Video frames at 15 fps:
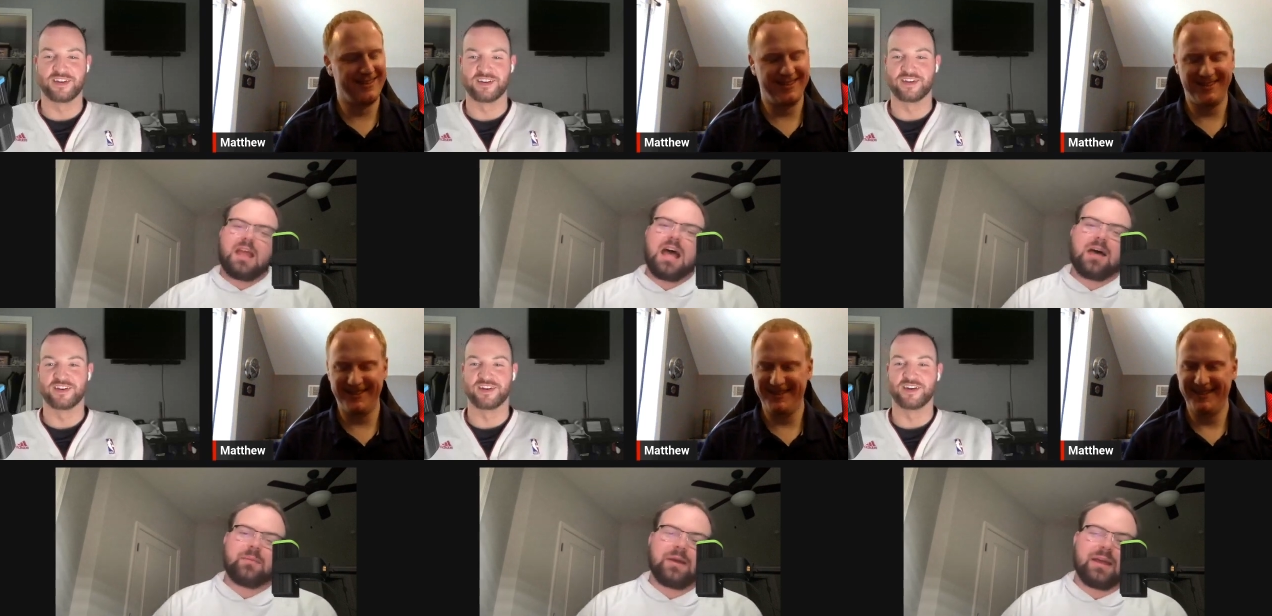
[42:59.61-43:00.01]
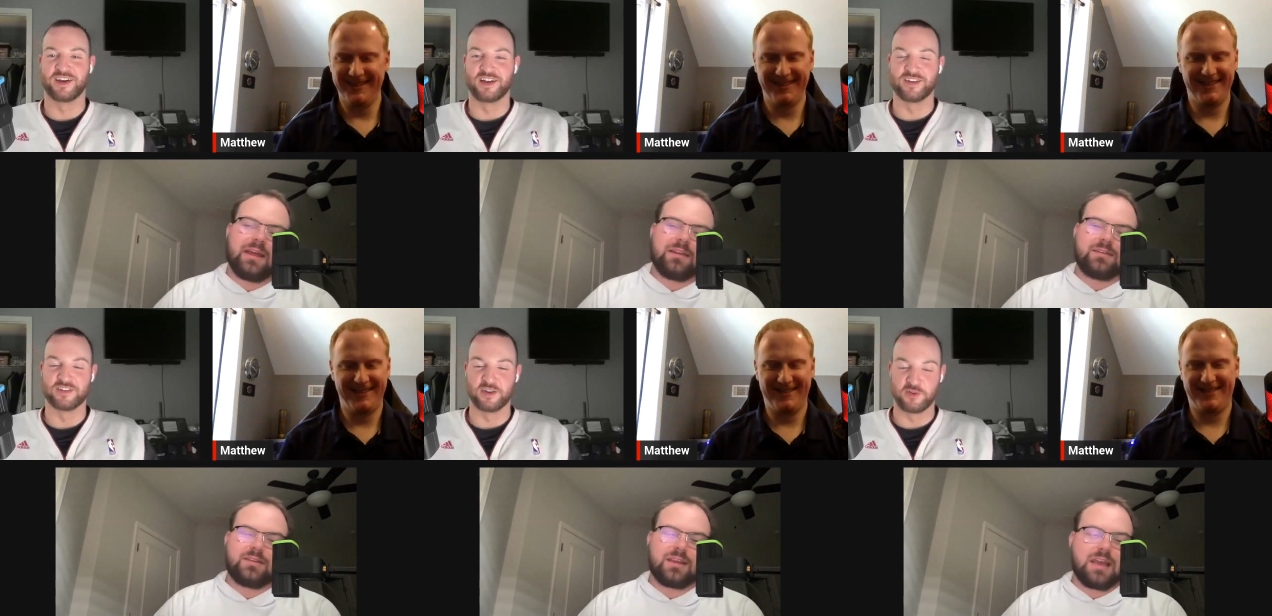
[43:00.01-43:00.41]

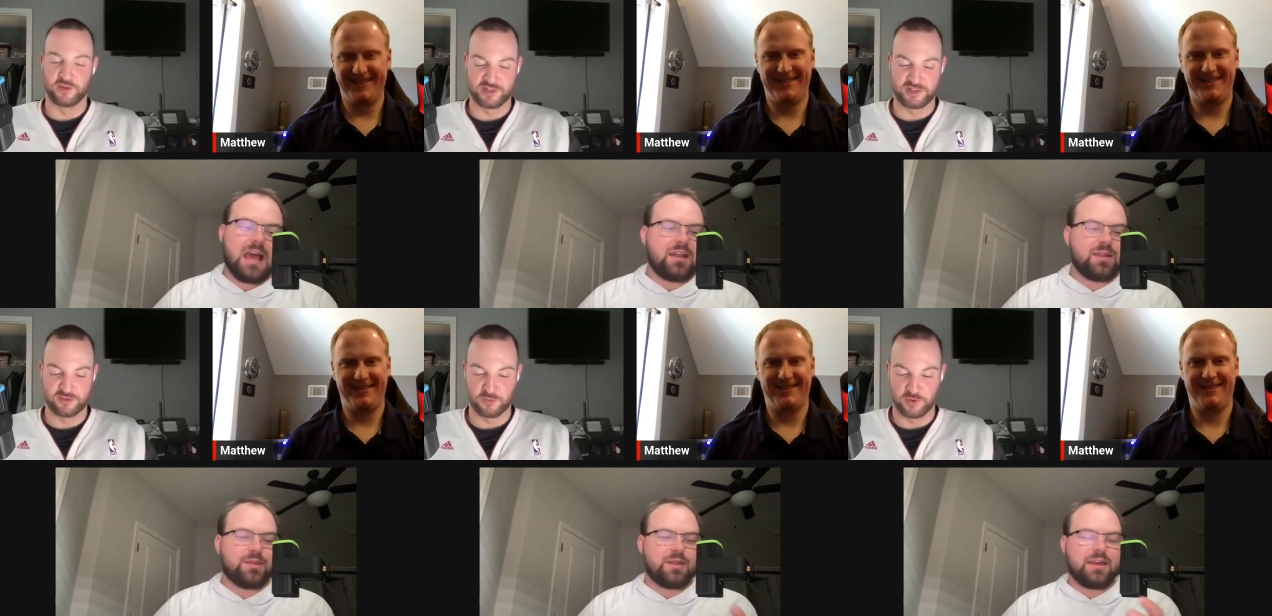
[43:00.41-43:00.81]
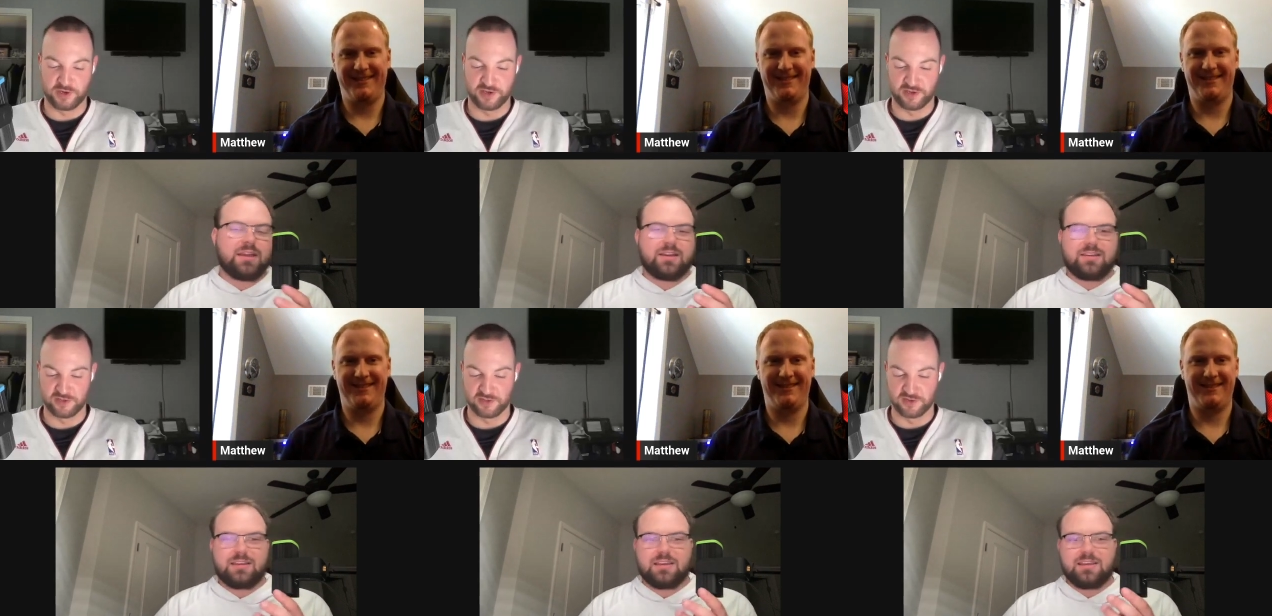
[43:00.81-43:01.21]
Speaker 1: I don't know
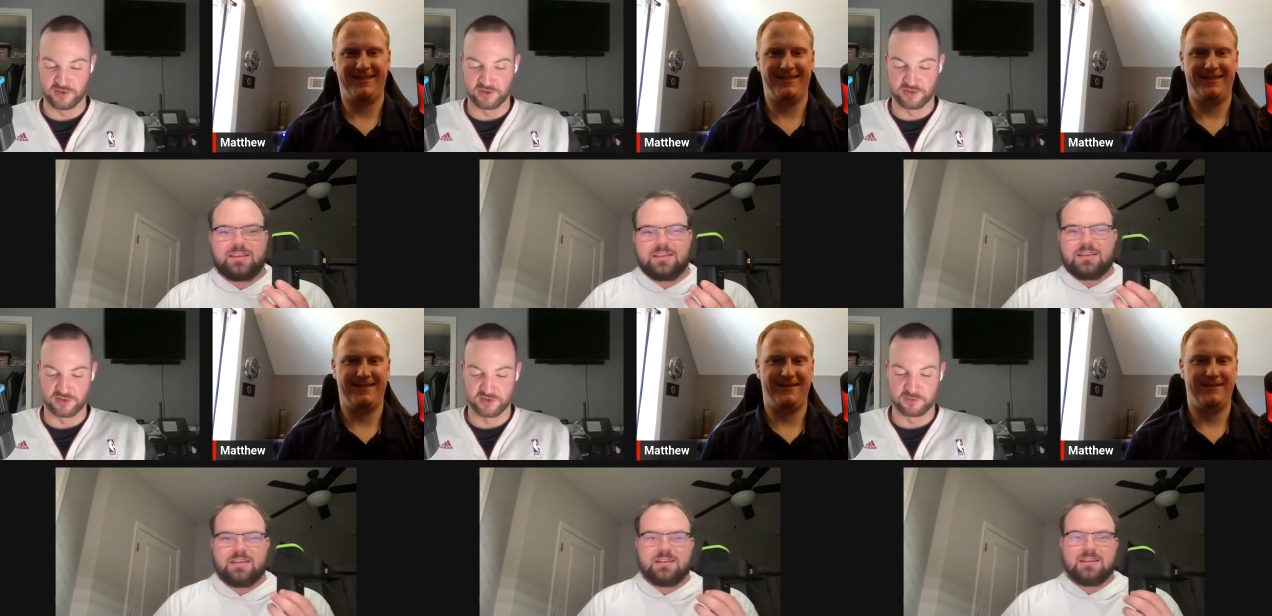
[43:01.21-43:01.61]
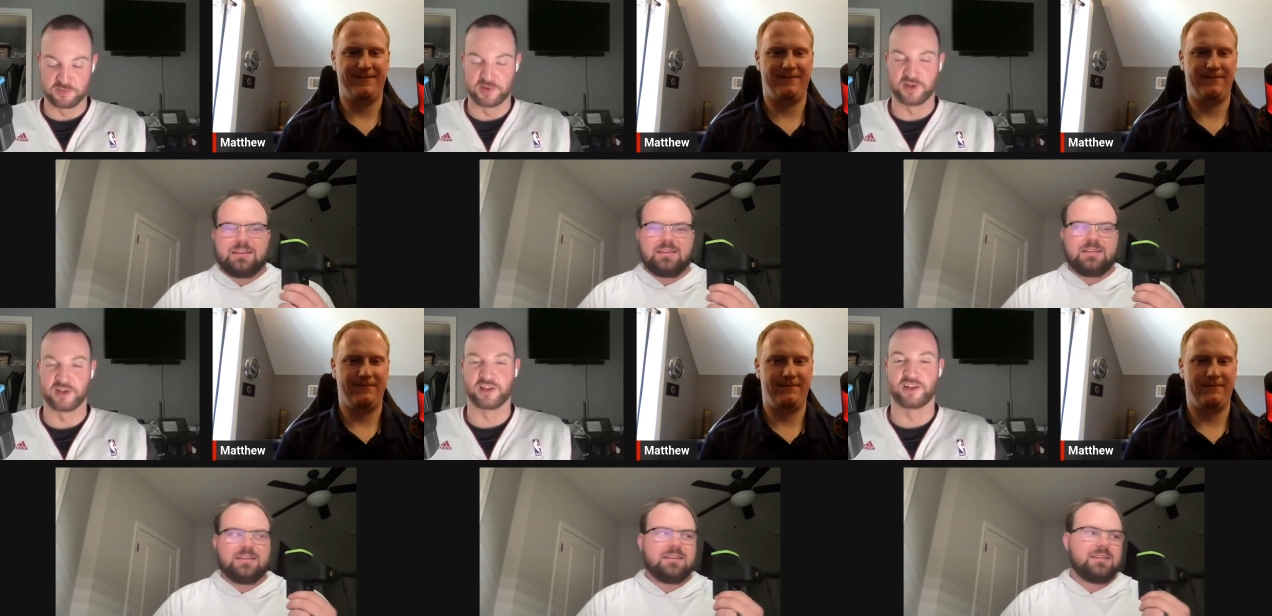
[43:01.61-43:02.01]
where you learned,
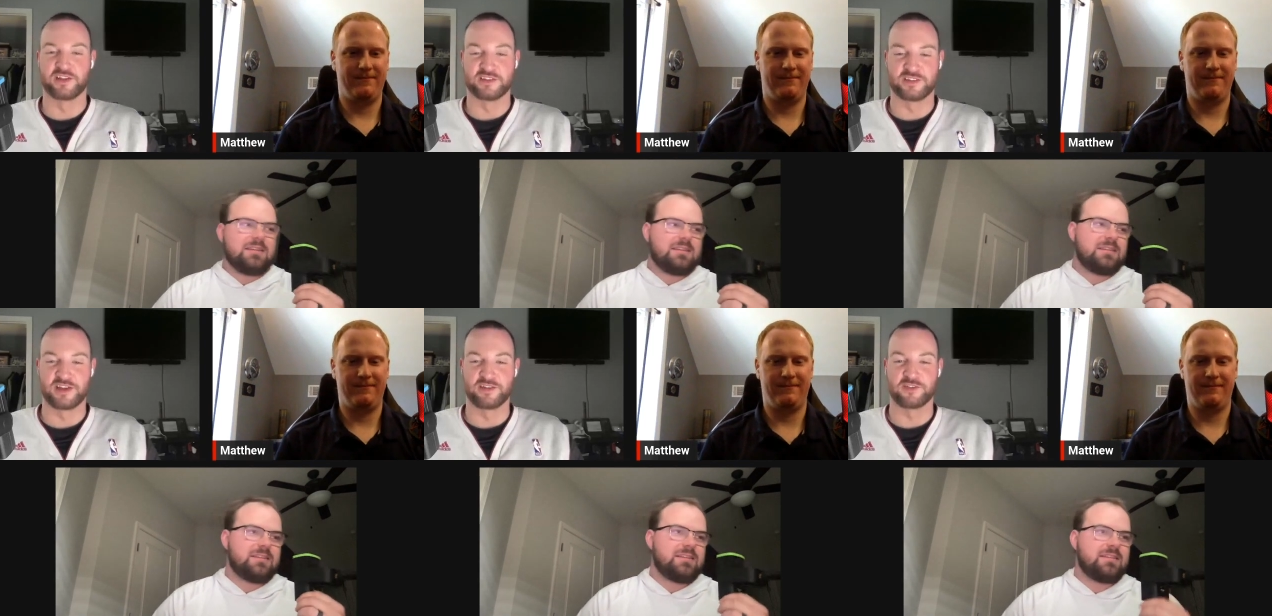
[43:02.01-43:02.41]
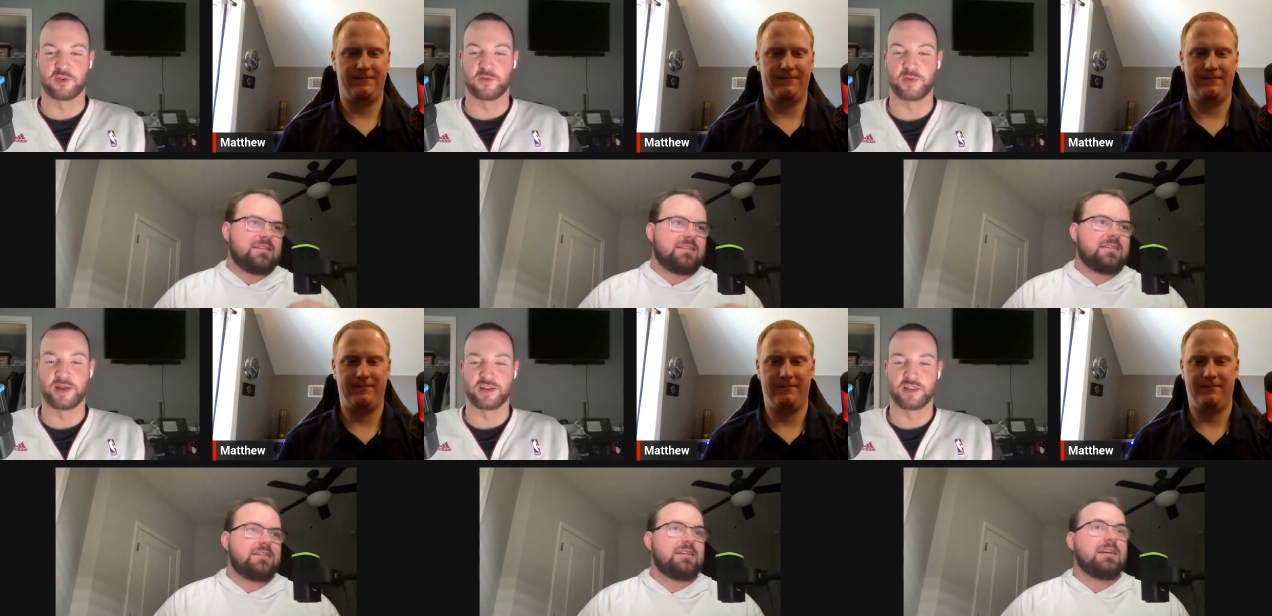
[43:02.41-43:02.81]
but it's time to
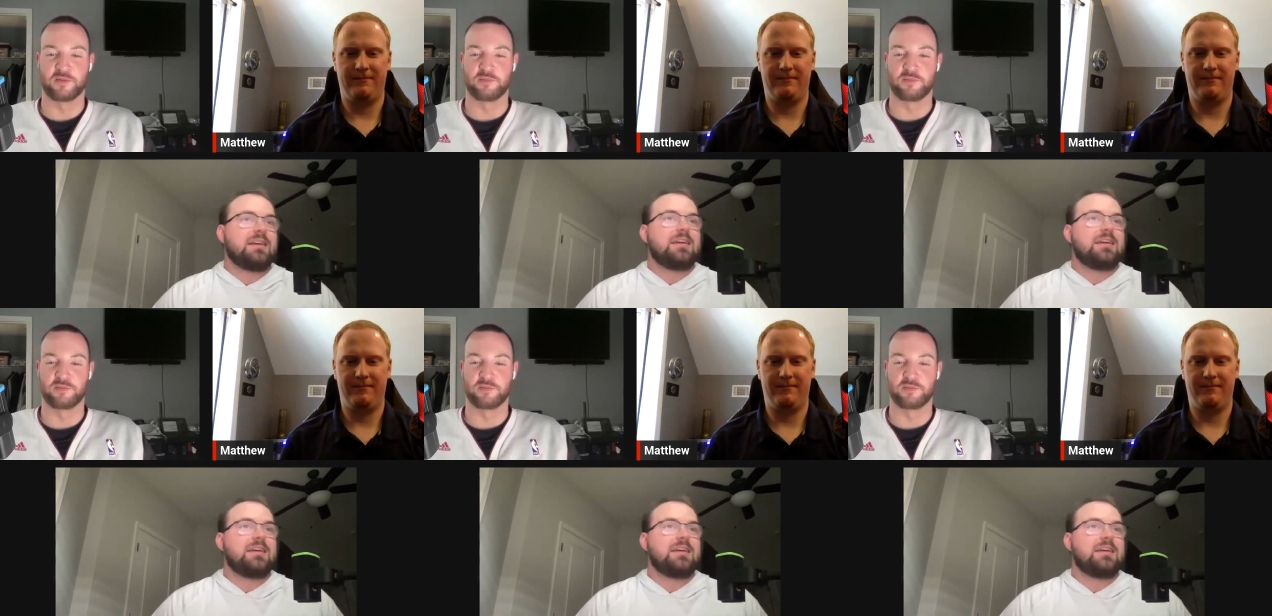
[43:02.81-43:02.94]
go back to the